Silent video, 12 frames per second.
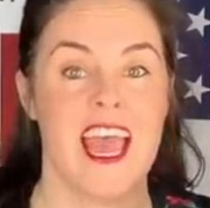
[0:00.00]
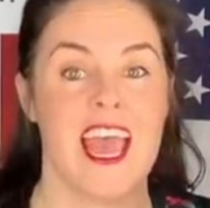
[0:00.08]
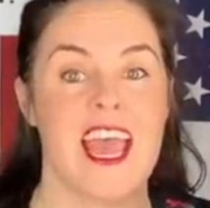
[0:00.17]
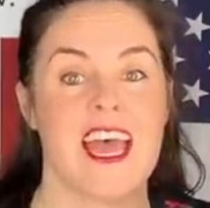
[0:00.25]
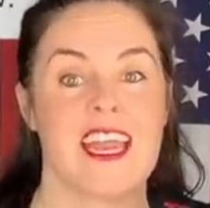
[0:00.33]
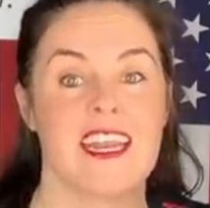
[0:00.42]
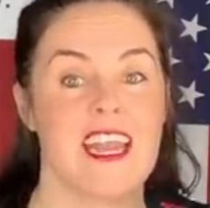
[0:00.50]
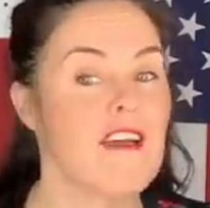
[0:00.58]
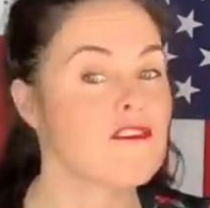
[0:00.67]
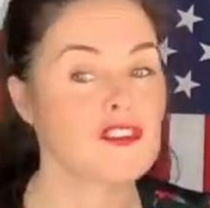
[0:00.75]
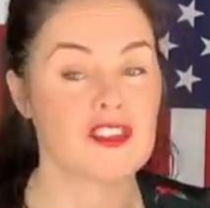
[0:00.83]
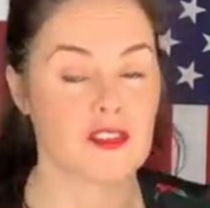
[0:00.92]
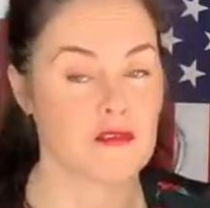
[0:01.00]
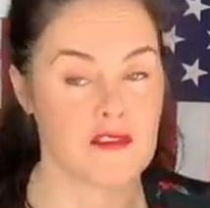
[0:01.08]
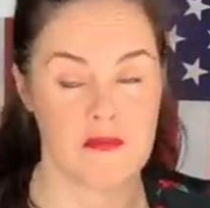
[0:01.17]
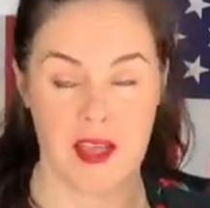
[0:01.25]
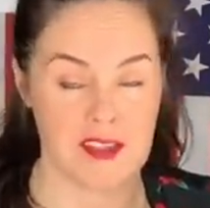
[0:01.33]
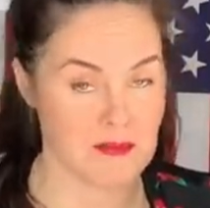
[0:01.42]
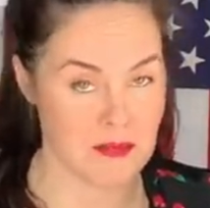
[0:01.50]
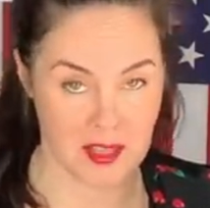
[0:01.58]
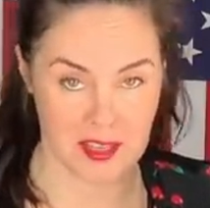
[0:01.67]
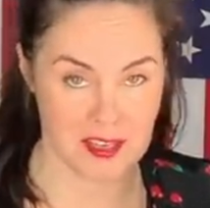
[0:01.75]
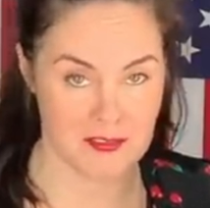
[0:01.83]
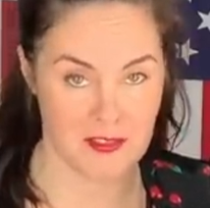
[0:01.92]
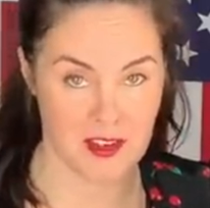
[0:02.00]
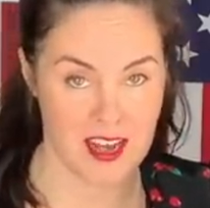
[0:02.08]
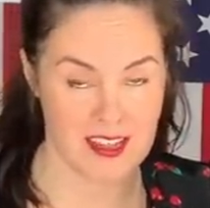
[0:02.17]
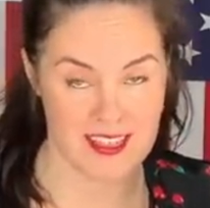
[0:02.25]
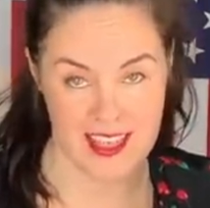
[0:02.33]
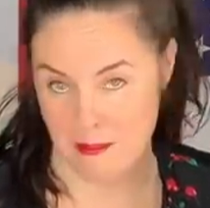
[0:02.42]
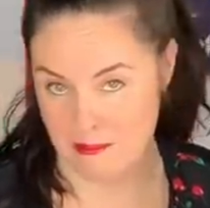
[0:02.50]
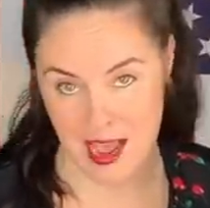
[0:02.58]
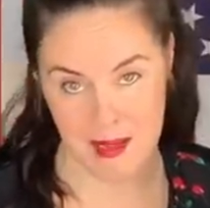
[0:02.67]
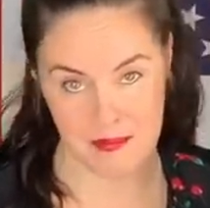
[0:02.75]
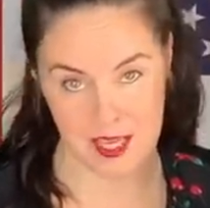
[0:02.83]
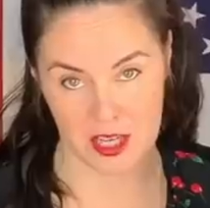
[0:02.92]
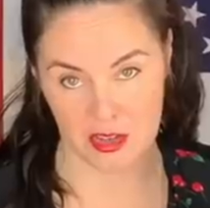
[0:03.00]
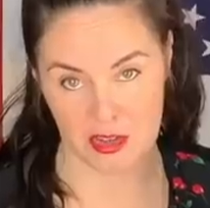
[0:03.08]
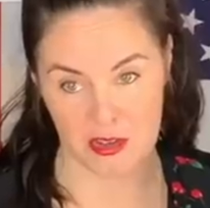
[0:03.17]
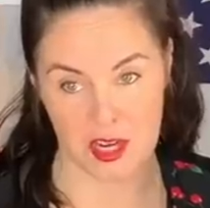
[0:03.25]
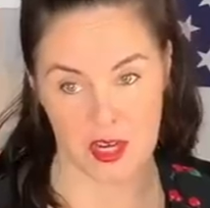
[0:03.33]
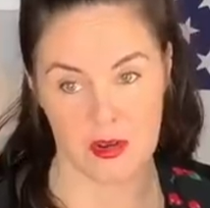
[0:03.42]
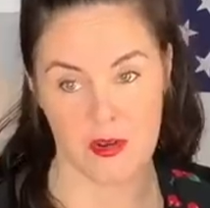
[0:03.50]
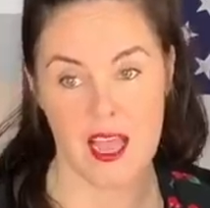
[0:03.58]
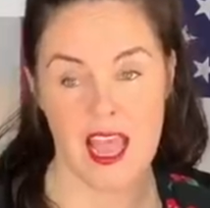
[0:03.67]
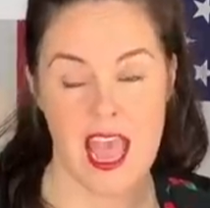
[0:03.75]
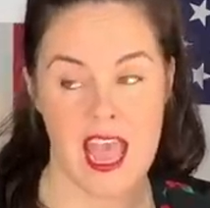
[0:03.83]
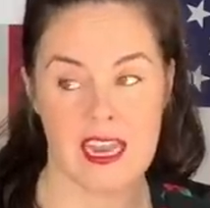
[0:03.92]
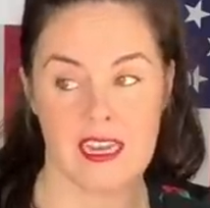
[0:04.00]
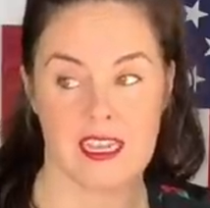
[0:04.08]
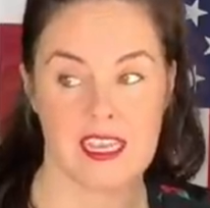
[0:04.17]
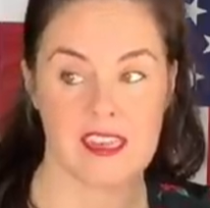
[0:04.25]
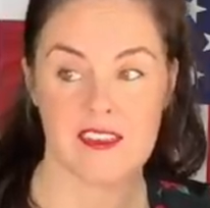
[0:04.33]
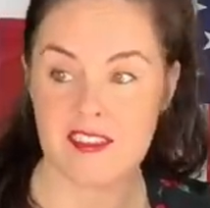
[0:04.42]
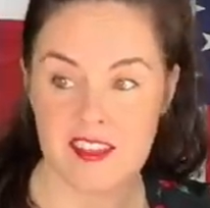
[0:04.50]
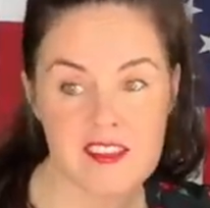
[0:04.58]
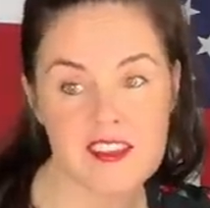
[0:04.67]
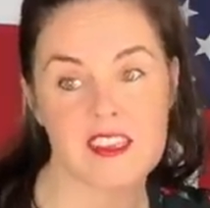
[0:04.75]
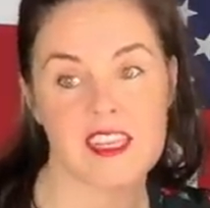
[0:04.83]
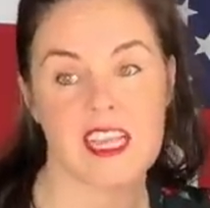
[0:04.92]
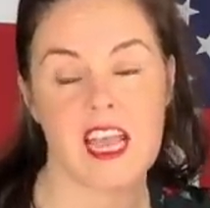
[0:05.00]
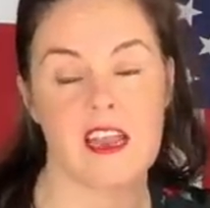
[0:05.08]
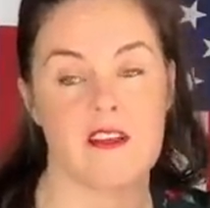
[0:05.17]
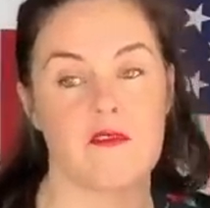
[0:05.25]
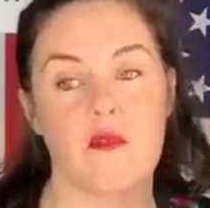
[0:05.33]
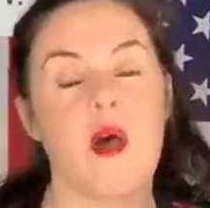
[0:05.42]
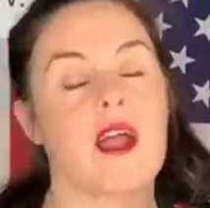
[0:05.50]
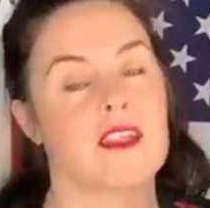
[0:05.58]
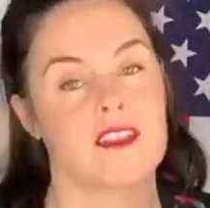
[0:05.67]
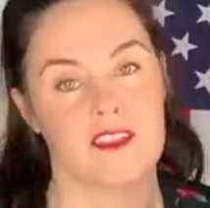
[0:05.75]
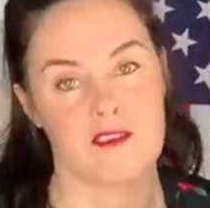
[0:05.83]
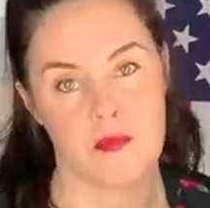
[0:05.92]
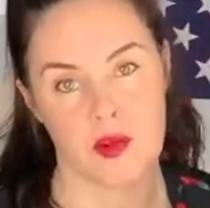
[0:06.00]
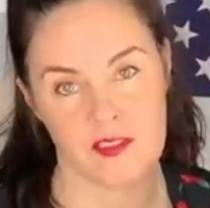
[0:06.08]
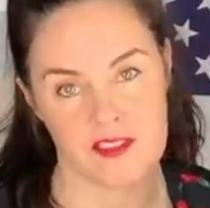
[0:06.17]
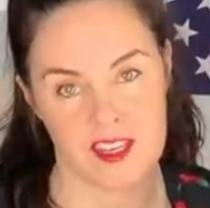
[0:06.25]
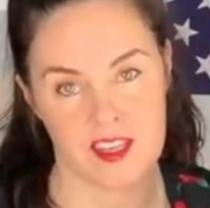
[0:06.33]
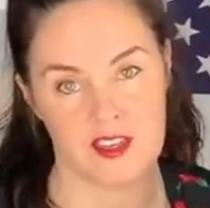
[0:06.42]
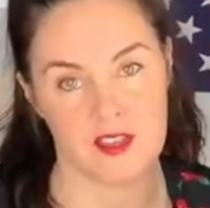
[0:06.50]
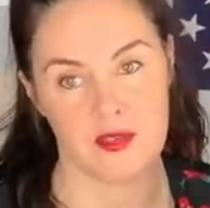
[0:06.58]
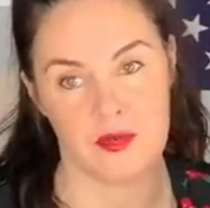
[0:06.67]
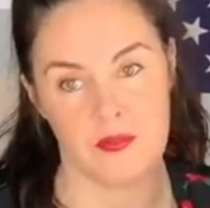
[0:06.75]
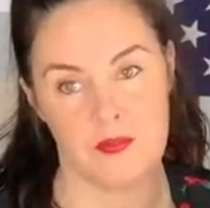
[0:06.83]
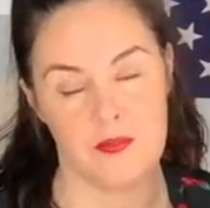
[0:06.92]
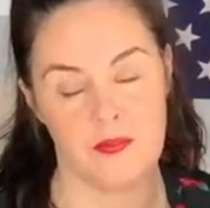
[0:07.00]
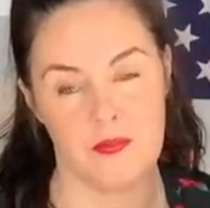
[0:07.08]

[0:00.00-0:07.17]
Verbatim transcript: and never took responsibility for them not being true and consistently kind of wanted this person to